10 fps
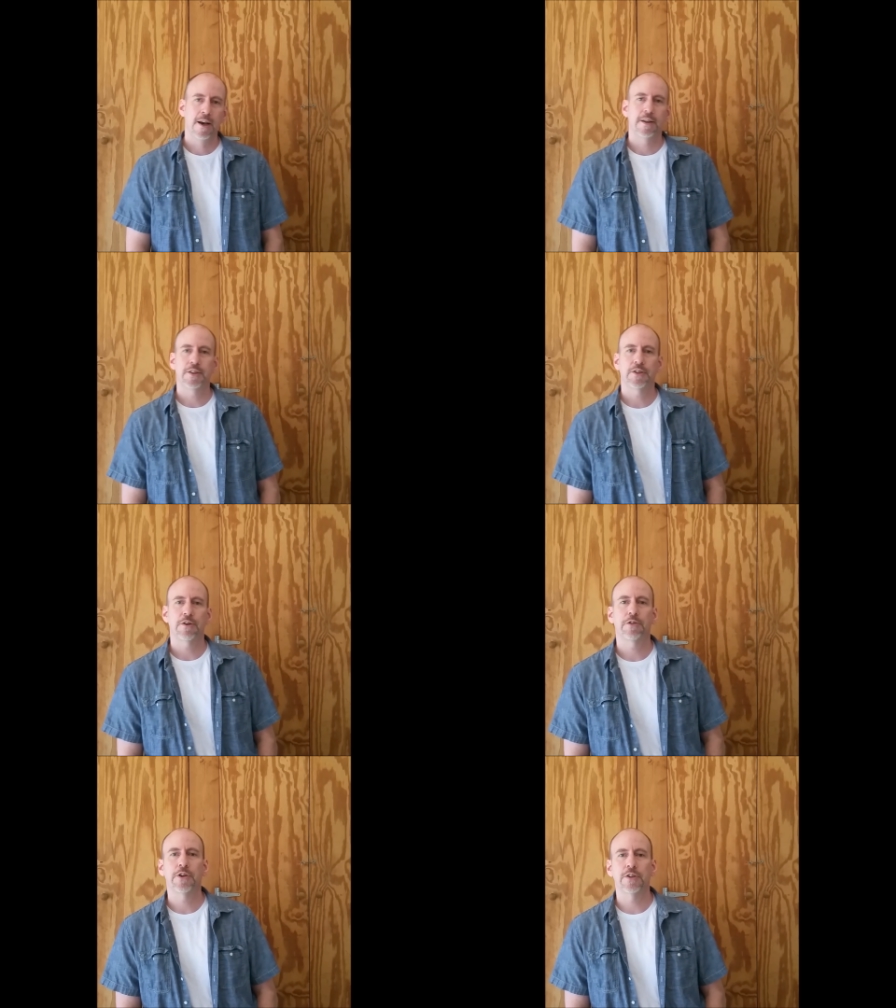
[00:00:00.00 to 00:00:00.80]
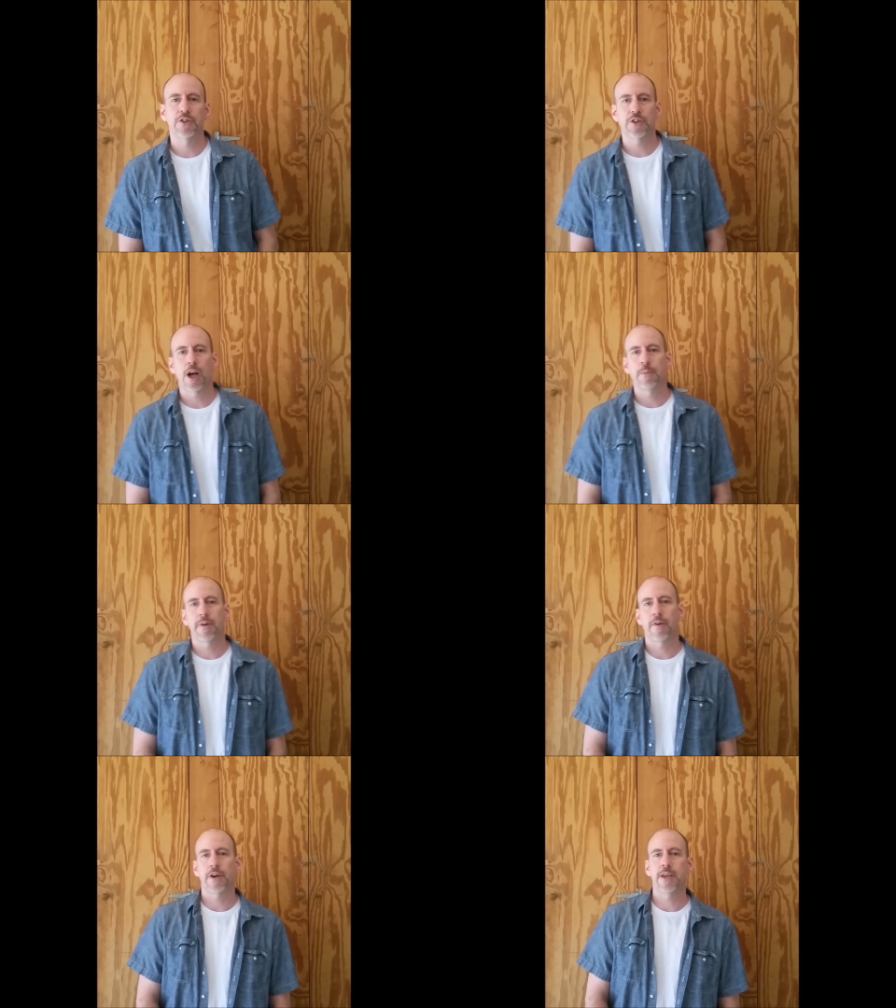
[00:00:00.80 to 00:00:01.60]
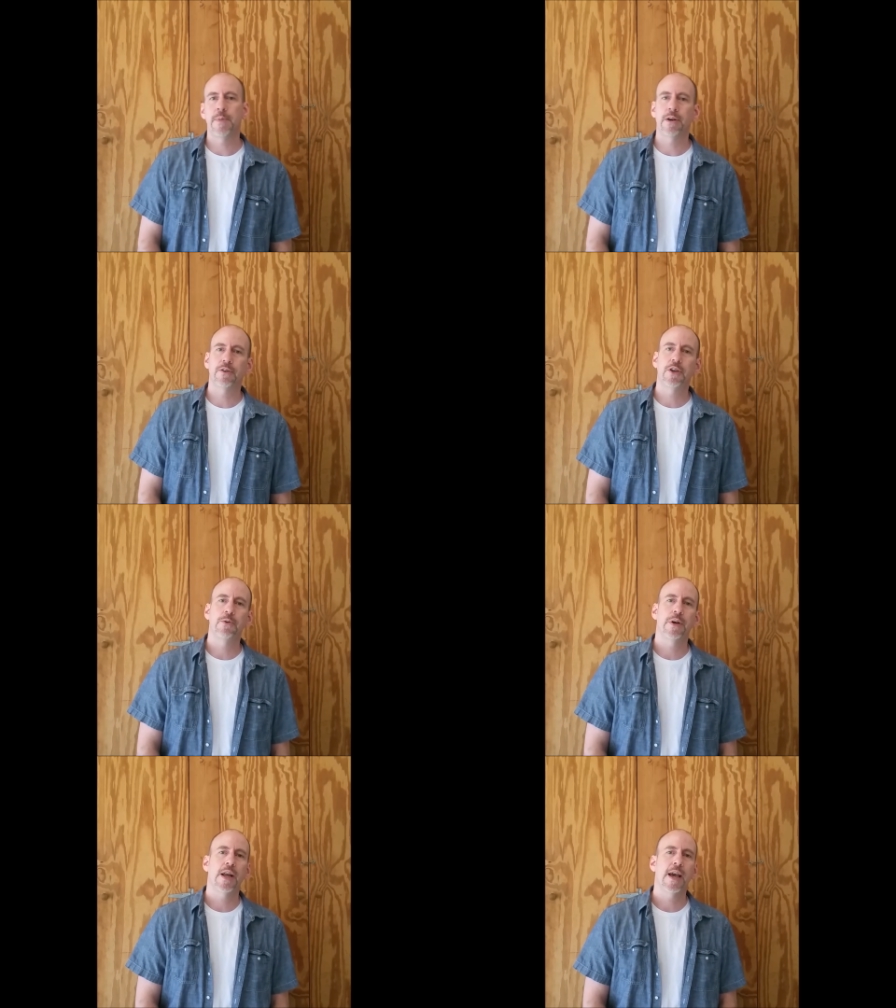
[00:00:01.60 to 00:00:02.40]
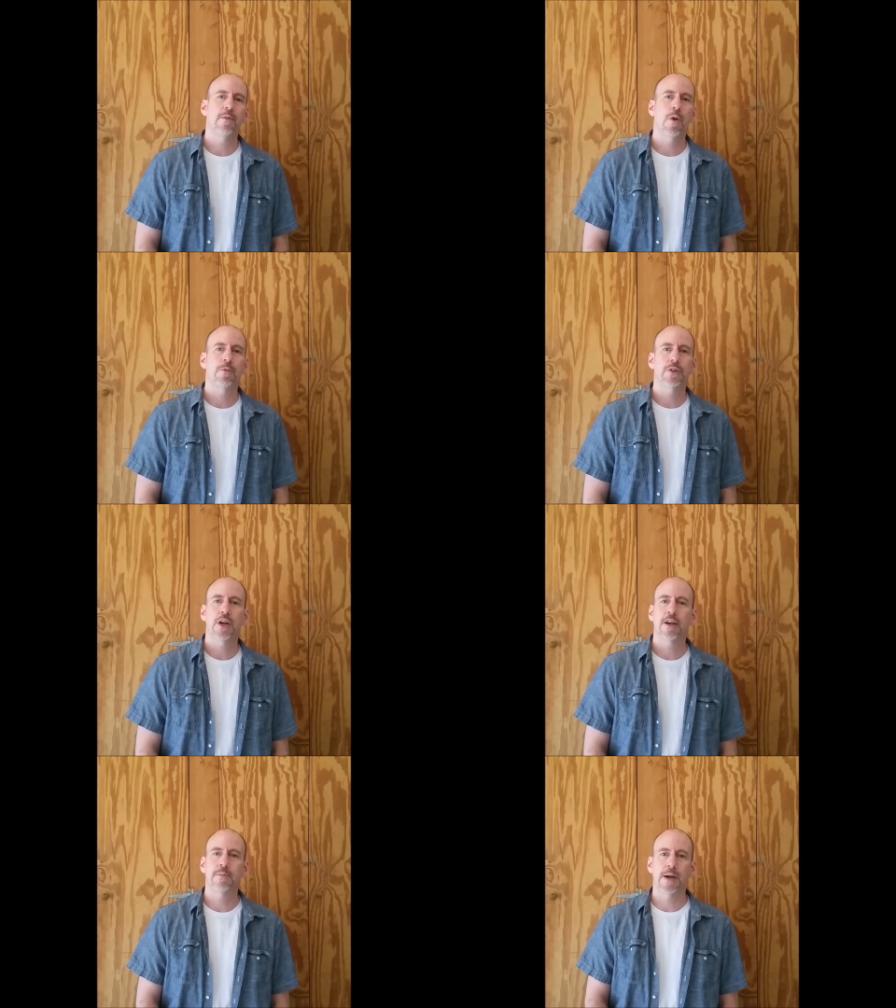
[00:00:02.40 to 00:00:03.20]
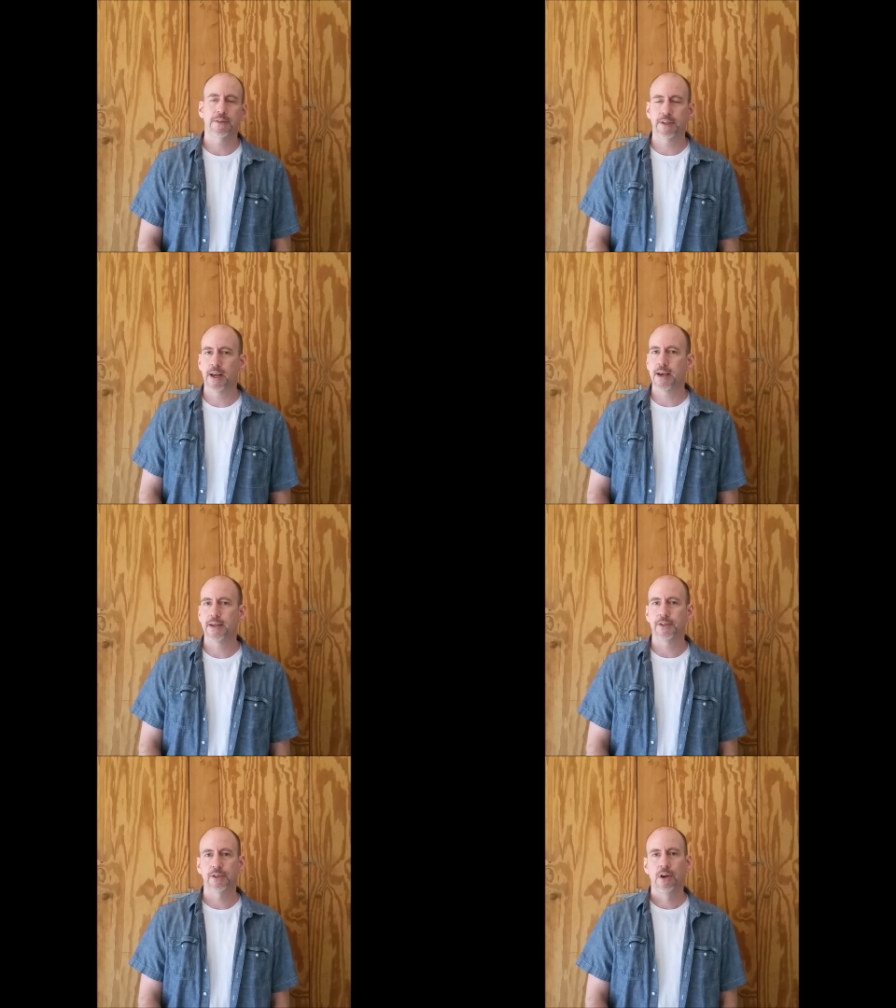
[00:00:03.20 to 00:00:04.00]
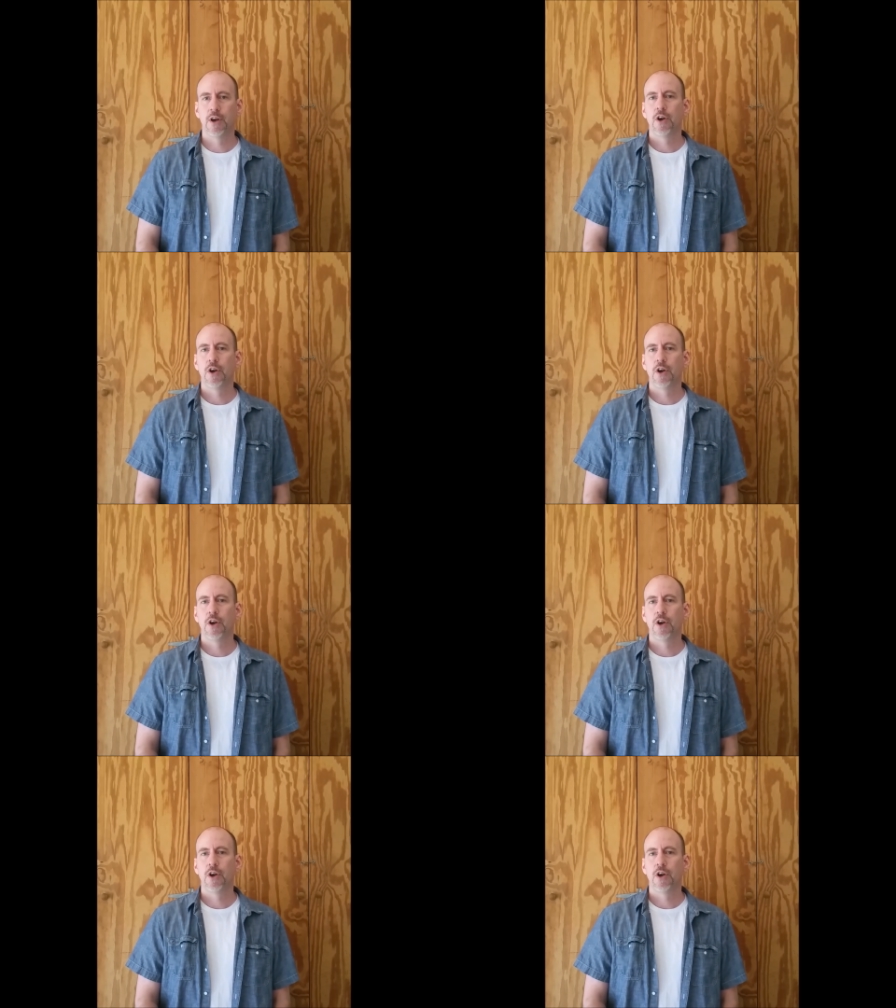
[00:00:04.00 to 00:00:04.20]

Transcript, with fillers: This is our third installment of our email Q&A, and what we're talking about today is